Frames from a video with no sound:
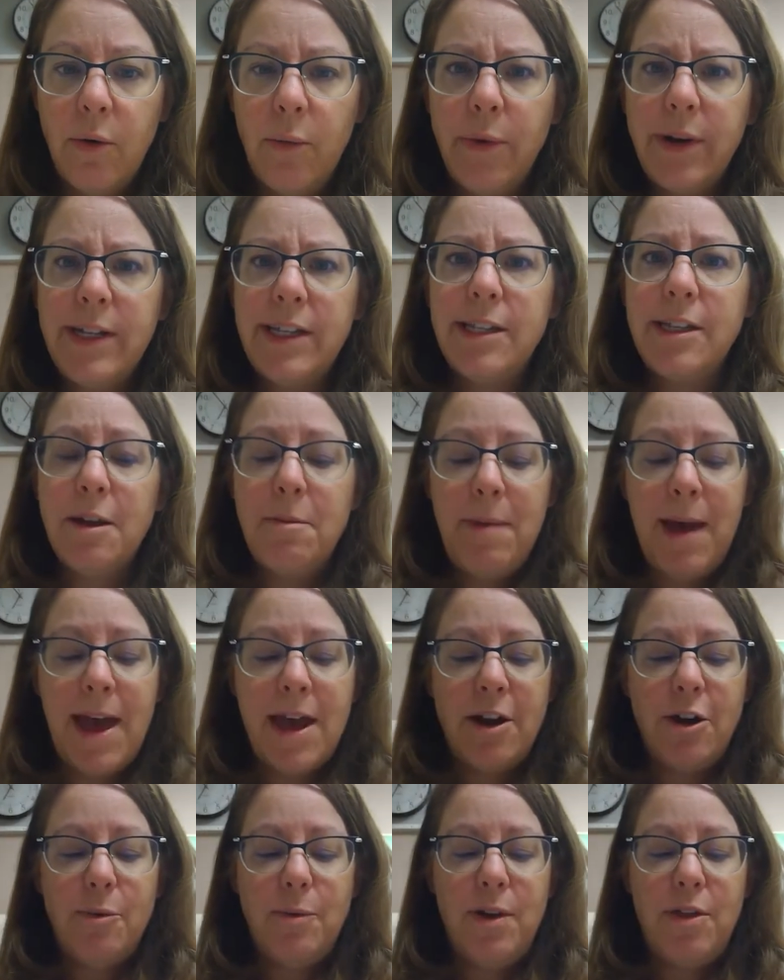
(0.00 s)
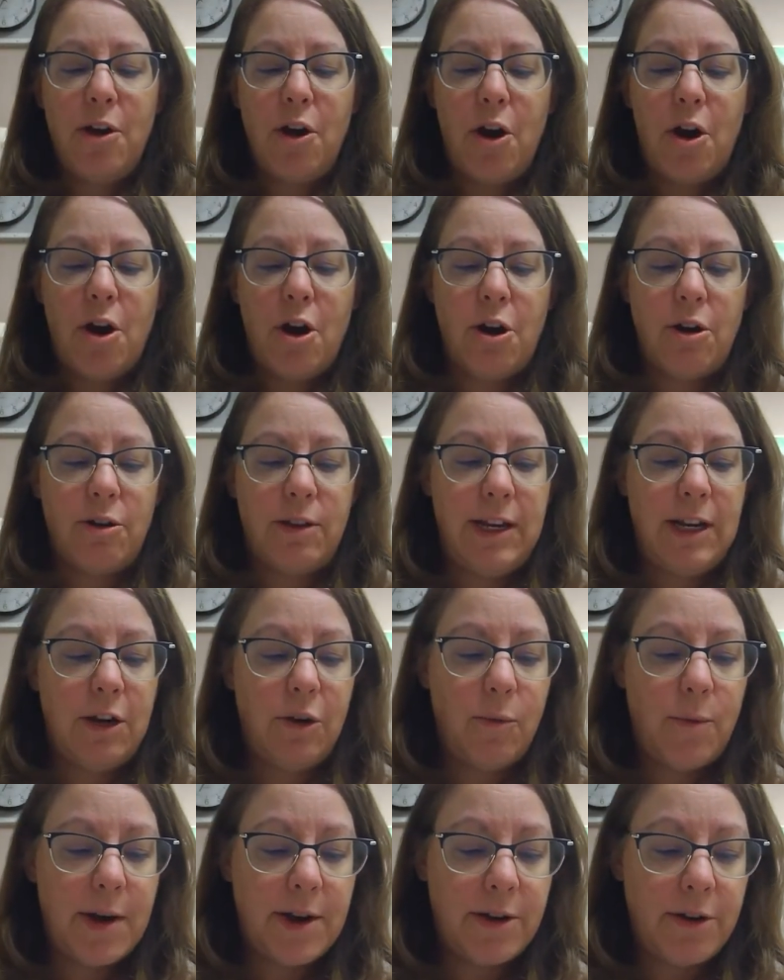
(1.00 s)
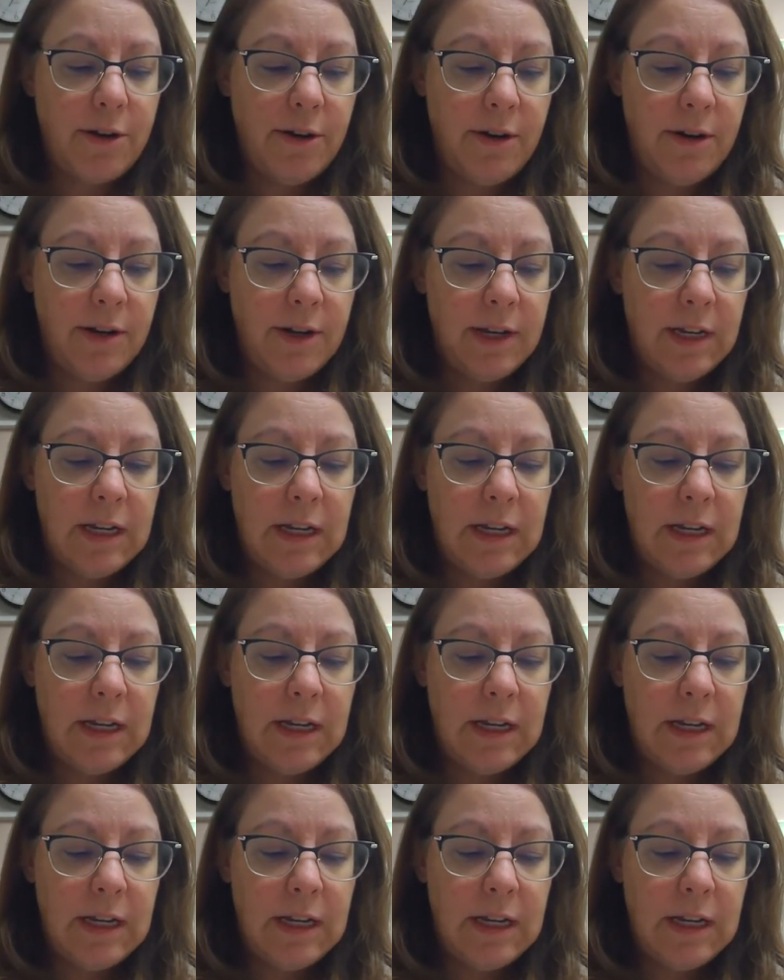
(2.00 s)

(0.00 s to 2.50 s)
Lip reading: "What's the matter with her?" Lina wondered.